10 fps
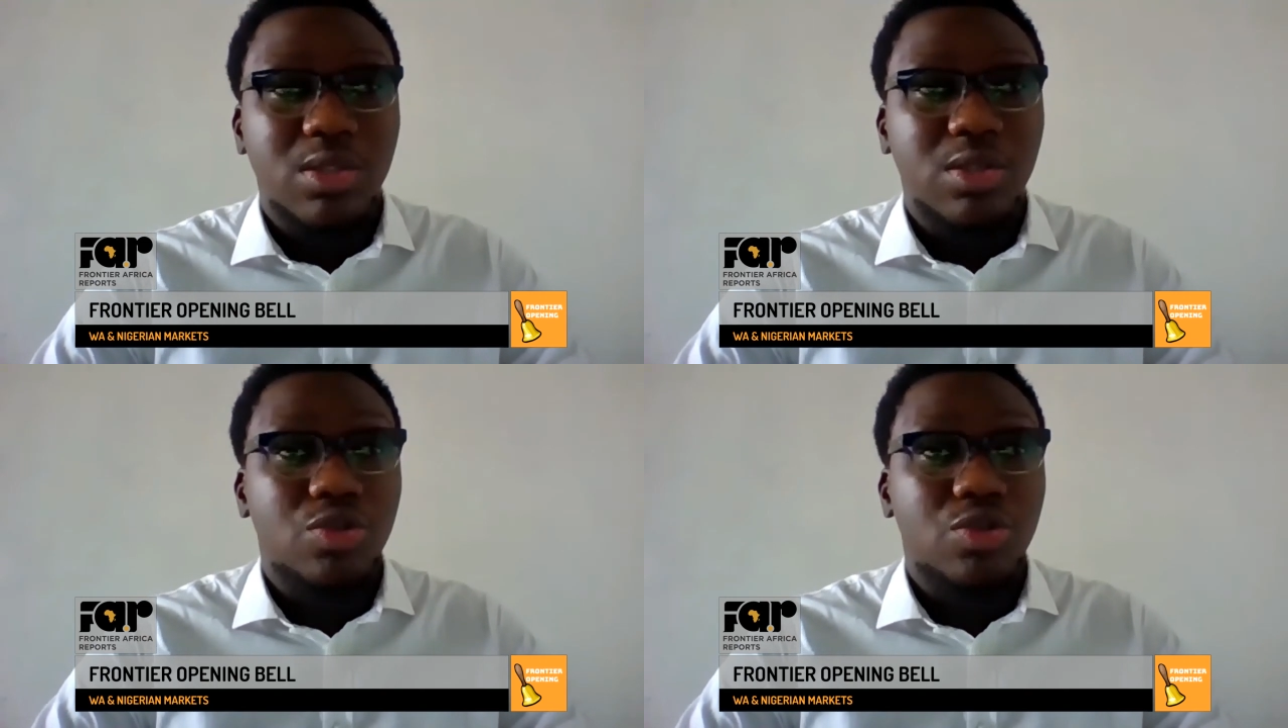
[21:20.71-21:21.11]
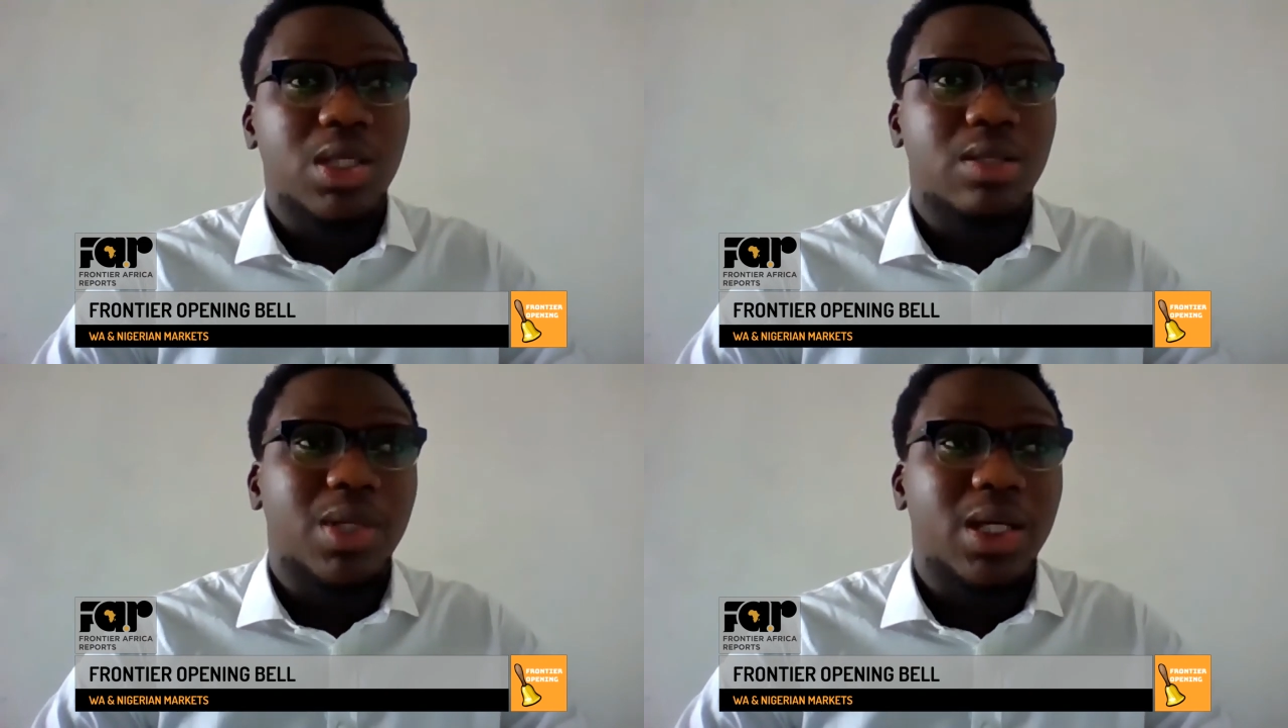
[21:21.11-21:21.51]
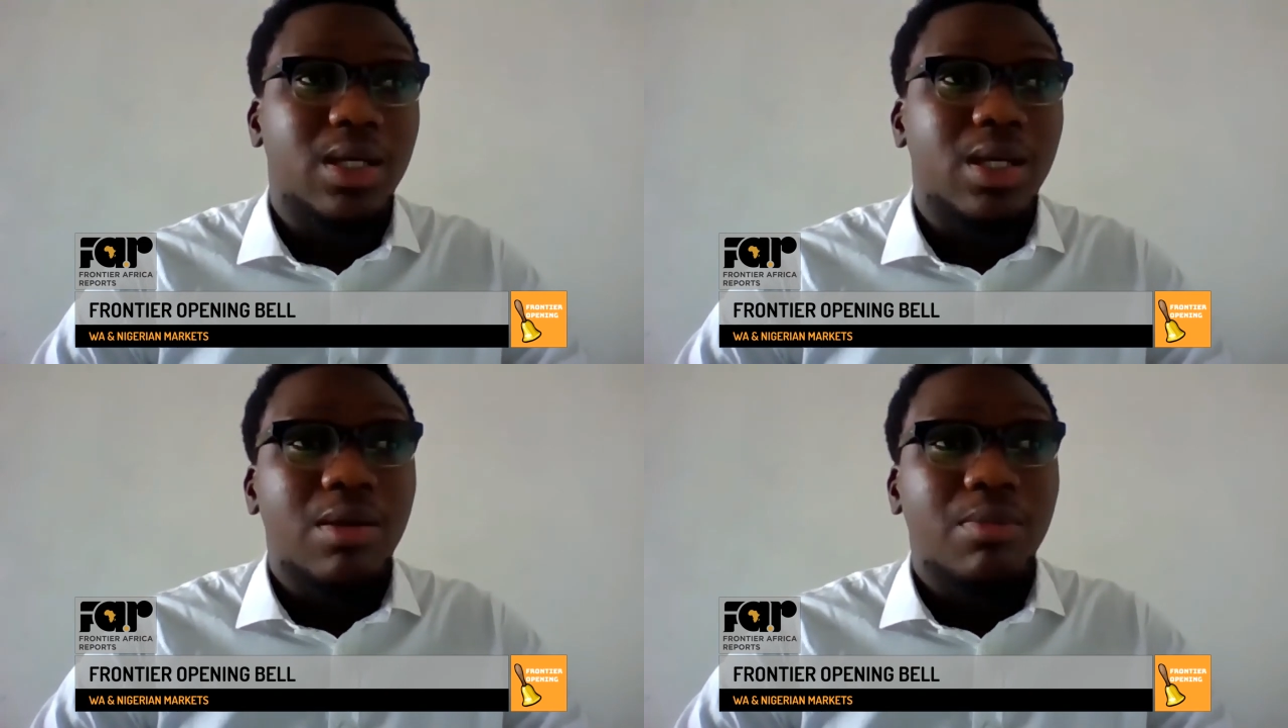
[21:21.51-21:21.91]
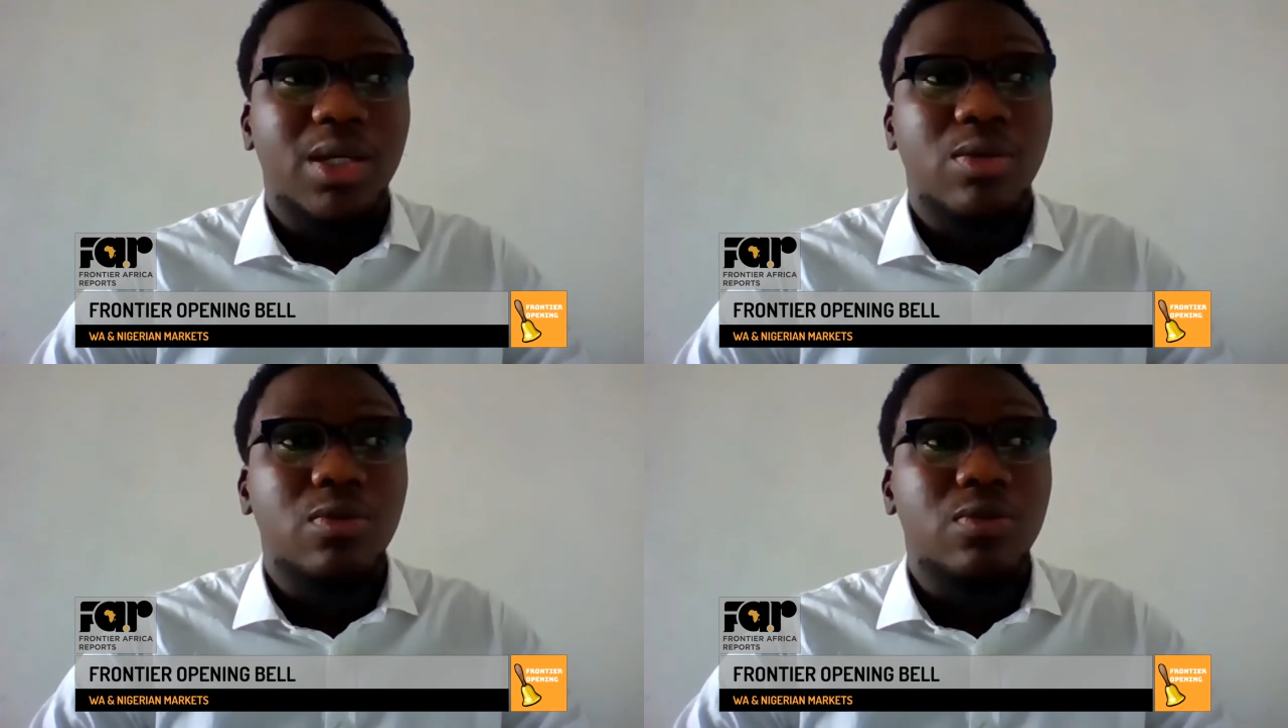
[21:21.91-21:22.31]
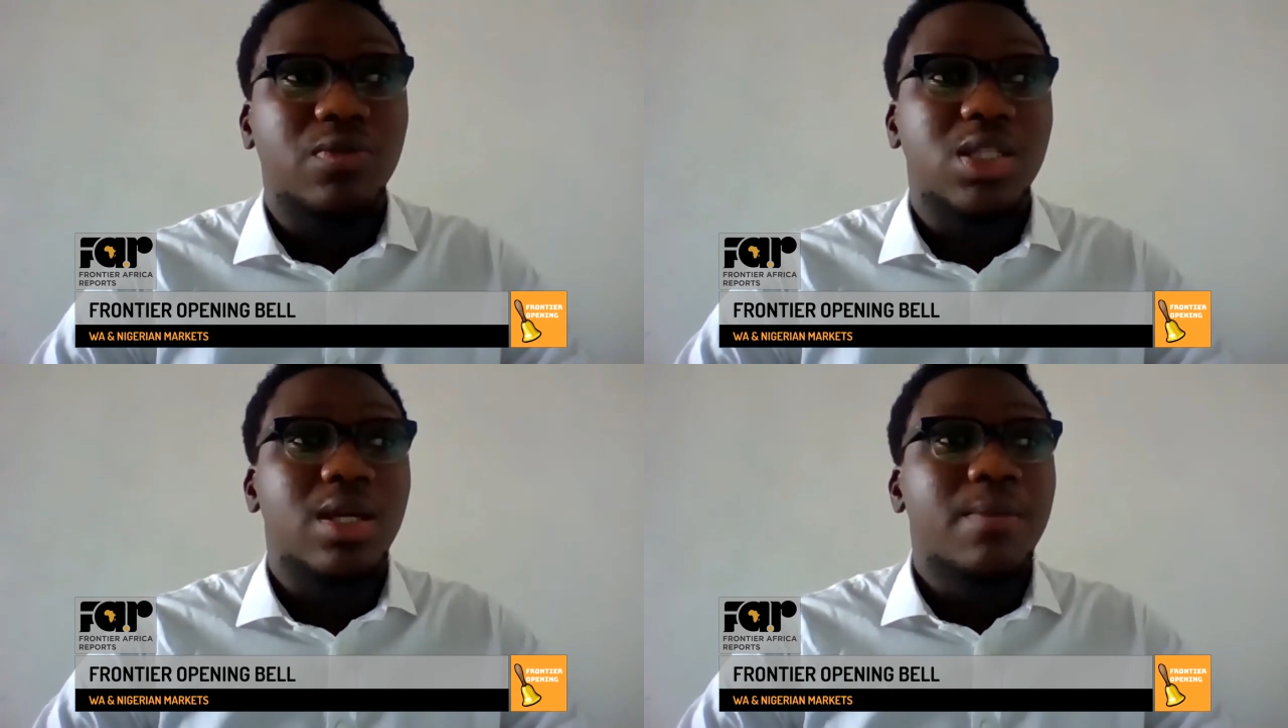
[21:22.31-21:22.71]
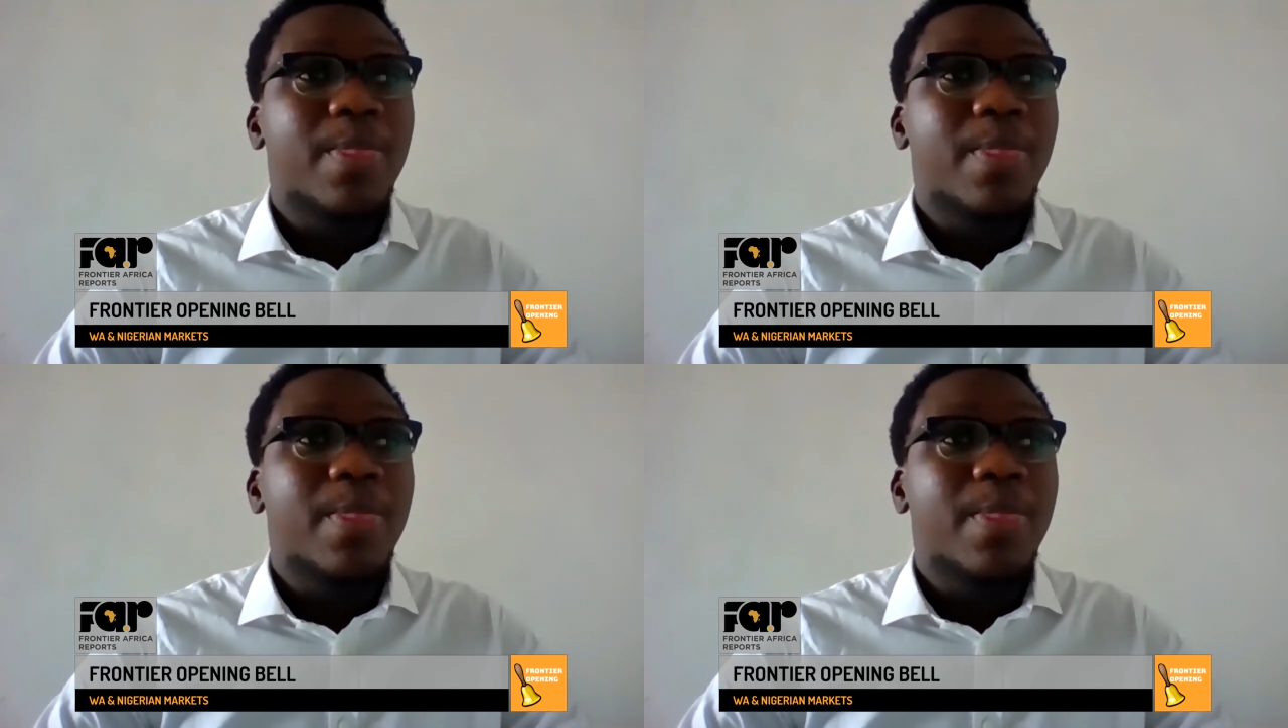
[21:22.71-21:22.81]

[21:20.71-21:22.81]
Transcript: disrupted by COVID.